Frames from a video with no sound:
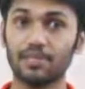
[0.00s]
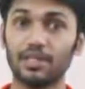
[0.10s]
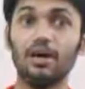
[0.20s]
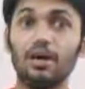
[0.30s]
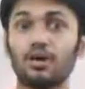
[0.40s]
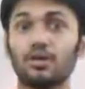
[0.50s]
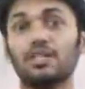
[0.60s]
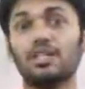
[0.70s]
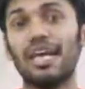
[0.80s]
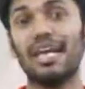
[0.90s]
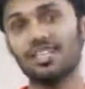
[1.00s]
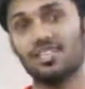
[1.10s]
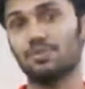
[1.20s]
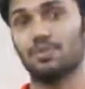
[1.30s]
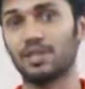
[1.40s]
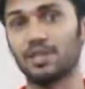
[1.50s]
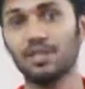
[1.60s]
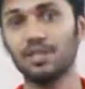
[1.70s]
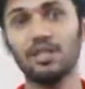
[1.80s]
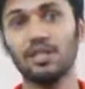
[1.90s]
Now go to the next
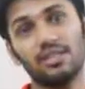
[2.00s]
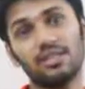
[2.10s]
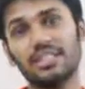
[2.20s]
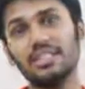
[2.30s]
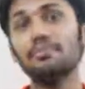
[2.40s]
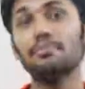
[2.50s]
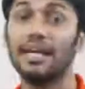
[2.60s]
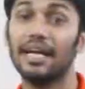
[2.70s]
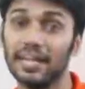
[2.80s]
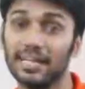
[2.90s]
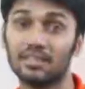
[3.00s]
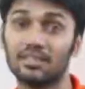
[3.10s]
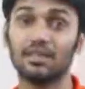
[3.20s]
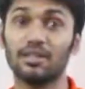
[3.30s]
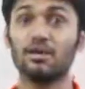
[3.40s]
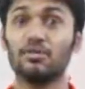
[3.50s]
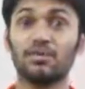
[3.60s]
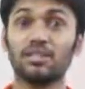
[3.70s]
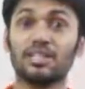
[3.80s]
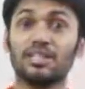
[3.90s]
picture. The same eggs. Now
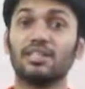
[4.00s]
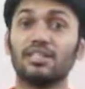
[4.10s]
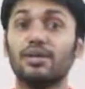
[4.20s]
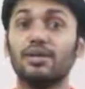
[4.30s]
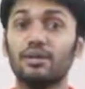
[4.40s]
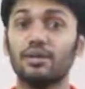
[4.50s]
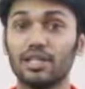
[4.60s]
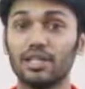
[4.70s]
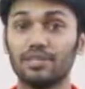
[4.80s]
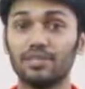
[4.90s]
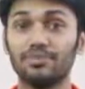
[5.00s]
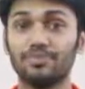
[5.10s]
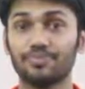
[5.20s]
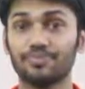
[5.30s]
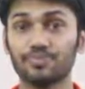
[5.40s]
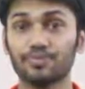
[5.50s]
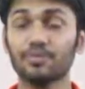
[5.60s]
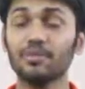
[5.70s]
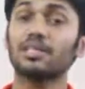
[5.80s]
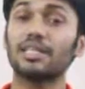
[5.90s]
we can look into
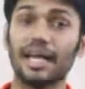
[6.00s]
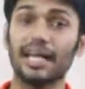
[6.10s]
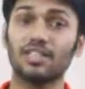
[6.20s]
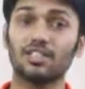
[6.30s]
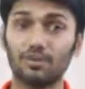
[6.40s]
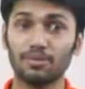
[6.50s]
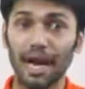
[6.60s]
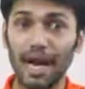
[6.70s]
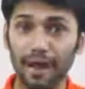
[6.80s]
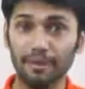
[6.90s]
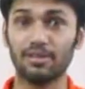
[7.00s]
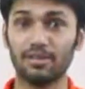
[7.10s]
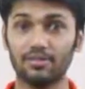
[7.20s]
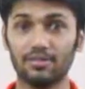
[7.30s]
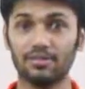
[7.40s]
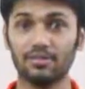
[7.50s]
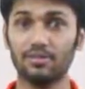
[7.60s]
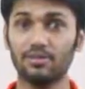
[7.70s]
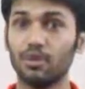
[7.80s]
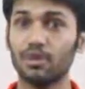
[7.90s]
the eggs from the above.
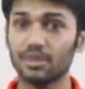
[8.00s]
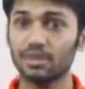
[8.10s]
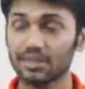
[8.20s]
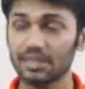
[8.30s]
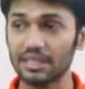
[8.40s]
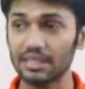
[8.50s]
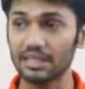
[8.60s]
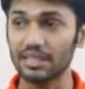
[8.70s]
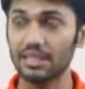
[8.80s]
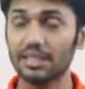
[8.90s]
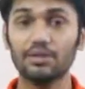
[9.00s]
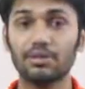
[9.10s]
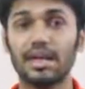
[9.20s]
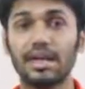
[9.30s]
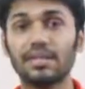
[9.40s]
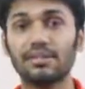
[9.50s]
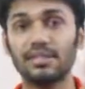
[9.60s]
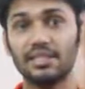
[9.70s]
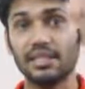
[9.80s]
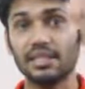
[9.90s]
What you can see? You can either
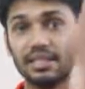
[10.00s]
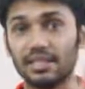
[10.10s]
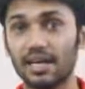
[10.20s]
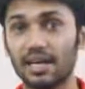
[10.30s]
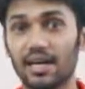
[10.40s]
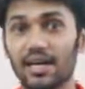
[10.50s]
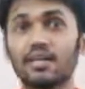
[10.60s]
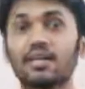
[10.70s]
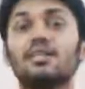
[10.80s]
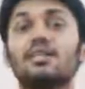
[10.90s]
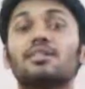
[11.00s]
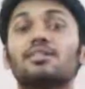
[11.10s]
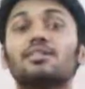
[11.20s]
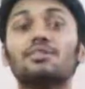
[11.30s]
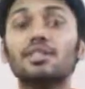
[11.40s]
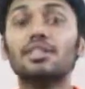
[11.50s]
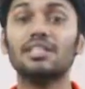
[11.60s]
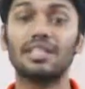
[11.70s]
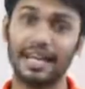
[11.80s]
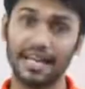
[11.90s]
see there are
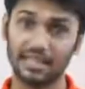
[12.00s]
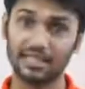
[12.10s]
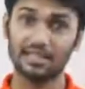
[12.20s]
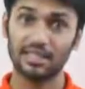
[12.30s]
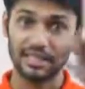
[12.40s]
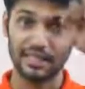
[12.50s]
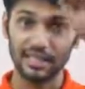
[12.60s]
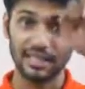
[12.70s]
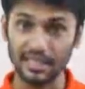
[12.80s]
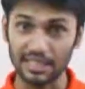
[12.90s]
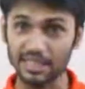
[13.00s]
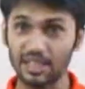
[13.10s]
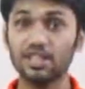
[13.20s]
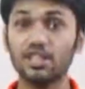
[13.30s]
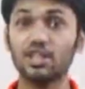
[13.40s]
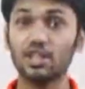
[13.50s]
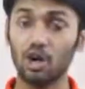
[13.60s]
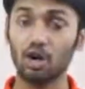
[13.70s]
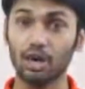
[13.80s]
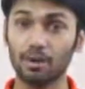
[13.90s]
3 eggs in each
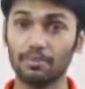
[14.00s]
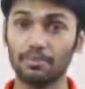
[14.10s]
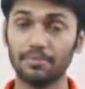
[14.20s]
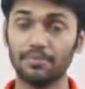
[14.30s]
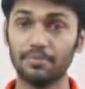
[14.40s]
column.